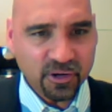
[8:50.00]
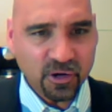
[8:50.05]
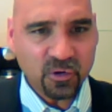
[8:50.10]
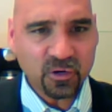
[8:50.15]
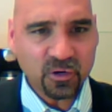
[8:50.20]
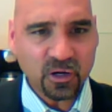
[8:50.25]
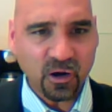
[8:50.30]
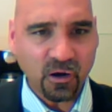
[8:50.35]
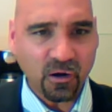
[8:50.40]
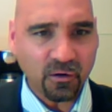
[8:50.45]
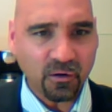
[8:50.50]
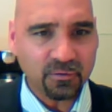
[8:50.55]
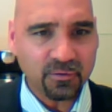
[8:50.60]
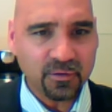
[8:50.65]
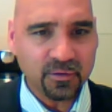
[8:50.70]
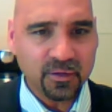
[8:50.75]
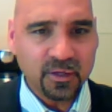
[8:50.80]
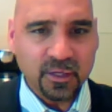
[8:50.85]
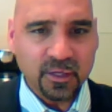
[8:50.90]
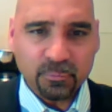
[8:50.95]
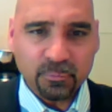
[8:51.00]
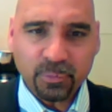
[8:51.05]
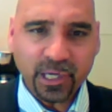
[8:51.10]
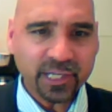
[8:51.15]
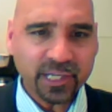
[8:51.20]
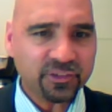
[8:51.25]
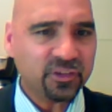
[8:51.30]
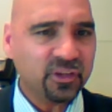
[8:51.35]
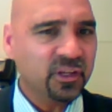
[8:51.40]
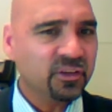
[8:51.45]
Send me an email,
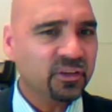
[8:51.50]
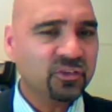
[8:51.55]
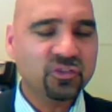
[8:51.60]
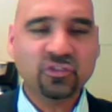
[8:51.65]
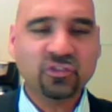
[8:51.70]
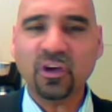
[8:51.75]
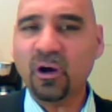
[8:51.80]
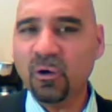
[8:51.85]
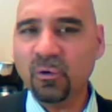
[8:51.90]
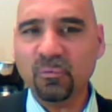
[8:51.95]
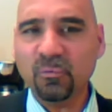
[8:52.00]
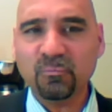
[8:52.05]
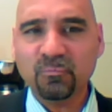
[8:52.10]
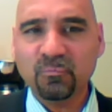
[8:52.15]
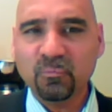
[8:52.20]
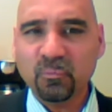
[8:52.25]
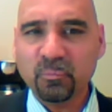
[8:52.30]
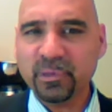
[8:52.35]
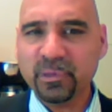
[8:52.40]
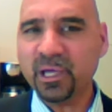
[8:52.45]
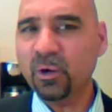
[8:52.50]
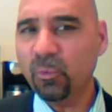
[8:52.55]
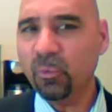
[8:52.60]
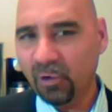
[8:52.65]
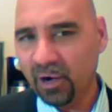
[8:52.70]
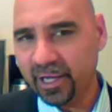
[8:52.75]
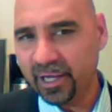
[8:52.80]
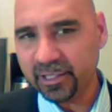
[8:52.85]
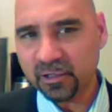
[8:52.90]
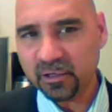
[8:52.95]
give me a phone call.
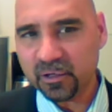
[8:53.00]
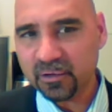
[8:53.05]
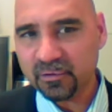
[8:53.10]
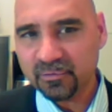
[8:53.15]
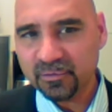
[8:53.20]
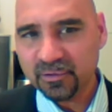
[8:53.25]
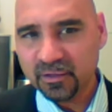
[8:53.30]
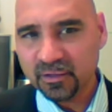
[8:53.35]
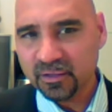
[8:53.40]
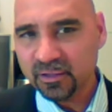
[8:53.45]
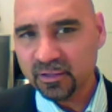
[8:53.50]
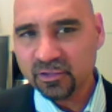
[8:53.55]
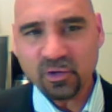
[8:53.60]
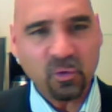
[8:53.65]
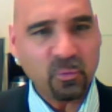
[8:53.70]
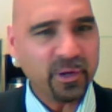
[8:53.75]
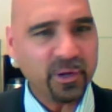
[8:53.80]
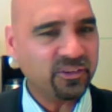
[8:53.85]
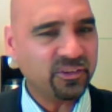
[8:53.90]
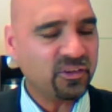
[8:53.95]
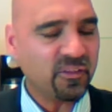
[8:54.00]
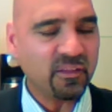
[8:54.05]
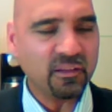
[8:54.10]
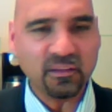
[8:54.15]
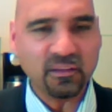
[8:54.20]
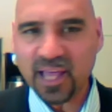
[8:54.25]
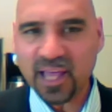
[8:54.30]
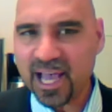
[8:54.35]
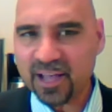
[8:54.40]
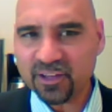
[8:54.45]
But don't
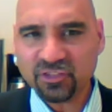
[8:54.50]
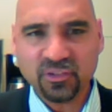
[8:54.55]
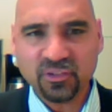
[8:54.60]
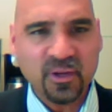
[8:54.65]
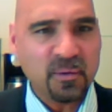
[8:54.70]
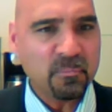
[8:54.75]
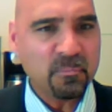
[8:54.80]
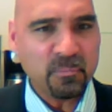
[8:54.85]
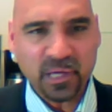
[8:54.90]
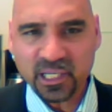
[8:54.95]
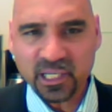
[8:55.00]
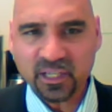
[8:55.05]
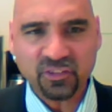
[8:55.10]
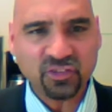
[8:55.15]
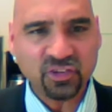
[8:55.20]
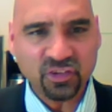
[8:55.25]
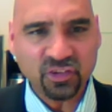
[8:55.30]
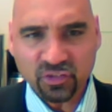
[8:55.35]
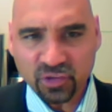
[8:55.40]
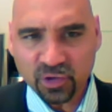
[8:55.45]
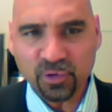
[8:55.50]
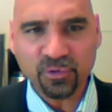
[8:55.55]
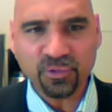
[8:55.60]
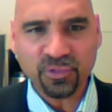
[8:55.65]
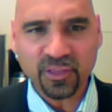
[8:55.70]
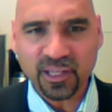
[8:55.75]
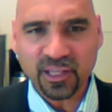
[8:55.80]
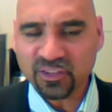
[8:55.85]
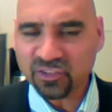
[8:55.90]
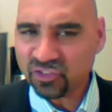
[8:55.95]
be a whiner. Don't
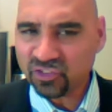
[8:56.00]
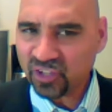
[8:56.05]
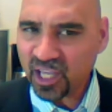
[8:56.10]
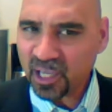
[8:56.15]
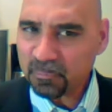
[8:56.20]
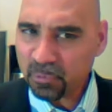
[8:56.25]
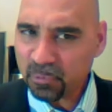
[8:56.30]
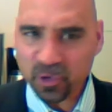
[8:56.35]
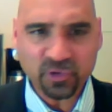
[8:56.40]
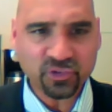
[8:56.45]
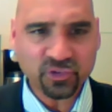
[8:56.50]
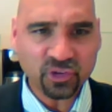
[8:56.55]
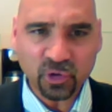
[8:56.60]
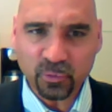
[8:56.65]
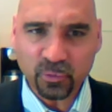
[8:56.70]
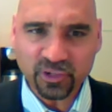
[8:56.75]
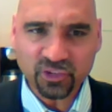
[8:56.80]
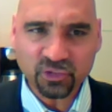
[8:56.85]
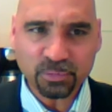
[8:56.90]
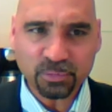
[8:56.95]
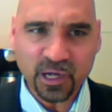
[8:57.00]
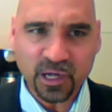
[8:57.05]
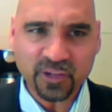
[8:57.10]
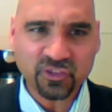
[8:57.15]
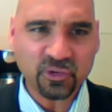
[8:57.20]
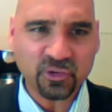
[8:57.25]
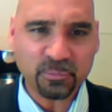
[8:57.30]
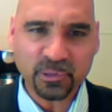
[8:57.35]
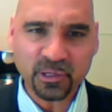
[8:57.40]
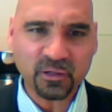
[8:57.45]
wait till the last minute to
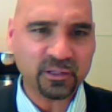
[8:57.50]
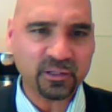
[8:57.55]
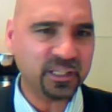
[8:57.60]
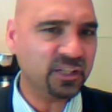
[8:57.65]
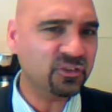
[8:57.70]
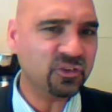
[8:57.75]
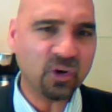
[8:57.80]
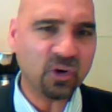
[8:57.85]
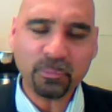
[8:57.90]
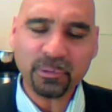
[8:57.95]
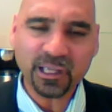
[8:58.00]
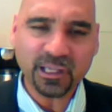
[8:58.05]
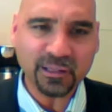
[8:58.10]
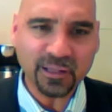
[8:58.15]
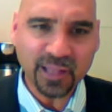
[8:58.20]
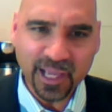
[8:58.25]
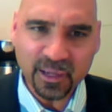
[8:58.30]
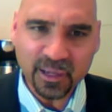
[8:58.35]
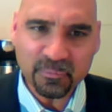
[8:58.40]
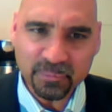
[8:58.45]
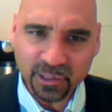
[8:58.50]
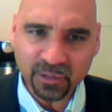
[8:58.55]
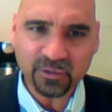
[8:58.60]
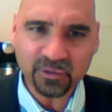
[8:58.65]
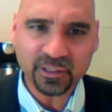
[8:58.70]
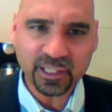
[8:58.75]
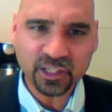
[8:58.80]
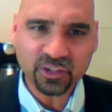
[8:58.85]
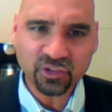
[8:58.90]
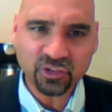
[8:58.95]
do things. Take personal
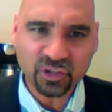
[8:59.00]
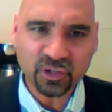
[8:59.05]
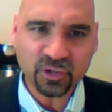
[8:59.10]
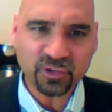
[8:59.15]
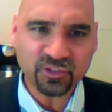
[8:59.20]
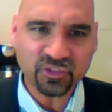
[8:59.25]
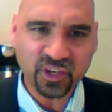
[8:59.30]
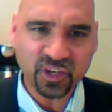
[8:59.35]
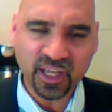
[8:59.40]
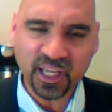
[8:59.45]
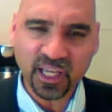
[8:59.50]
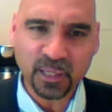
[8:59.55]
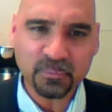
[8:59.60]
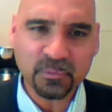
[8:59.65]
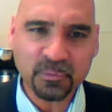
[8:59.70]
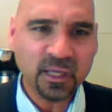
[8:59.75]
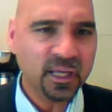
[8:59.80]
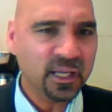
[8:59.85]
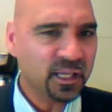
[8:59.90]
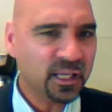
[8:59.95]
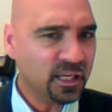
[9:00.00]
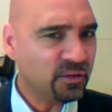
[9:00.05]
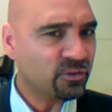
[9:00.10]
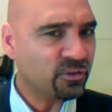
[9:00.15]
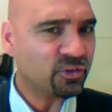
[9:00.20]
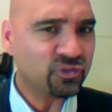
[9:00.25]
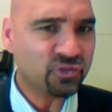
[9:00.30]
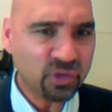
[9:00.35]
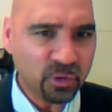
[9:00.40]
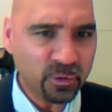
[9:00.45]
responsibility. Don't be a
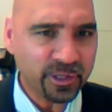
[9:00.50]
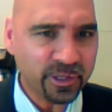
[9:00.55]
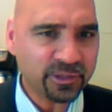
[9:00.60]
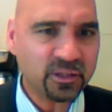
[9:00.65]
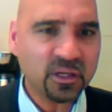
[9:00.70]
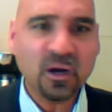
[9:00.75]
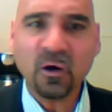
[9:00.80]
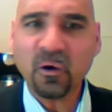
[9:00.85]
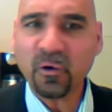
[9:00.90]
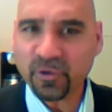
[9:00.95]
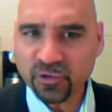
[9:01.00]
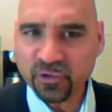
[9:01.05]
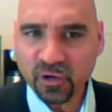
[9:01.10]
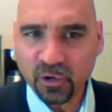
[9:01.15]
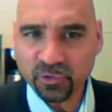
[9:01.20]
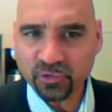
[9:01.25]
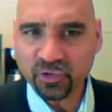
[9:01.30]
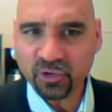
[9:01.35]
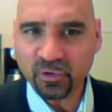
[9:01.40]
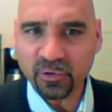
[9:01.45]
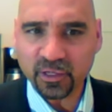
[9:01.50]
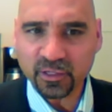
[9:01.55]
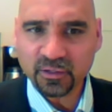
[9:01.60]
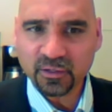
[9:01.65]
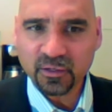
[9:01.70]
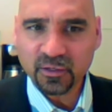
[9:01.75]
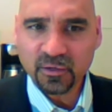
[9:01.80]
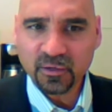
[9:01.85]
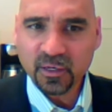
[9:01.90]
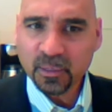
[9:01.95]
liability to your team.
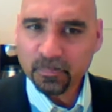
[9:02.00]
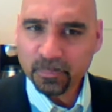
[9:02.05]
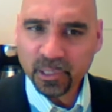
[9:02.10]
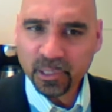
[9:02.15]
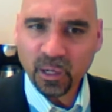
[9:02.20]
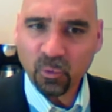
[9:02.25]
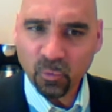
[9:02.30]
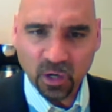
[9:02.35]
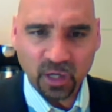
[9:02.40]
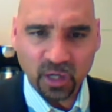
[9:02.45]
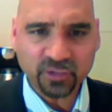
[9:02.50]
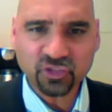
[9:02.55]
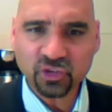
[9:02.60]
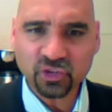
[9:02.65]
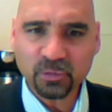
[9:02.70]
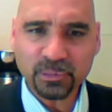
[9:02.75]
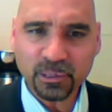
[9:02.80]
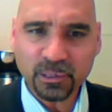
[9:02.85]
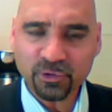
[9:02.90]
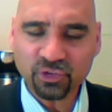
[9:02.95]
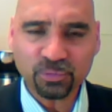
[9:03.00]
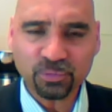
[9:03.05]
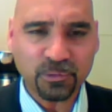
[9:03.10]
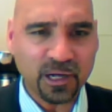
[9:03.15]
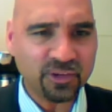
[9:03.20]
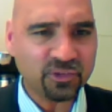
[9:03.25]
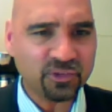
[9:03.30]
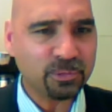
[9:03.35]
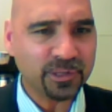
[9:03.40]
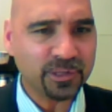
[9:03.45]
Either do it or
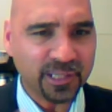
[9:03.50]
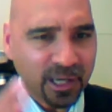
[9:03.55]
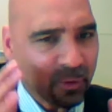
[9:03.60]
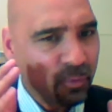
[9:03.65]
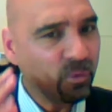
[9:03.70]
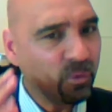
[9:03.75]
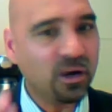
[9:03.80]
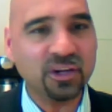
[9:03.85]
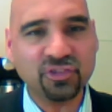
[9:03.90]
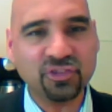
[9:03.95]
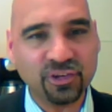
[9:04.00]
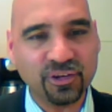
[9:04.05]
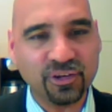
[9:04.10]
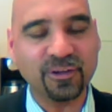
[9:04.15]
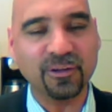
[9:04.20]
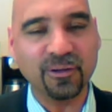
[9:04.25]
don't do it. But I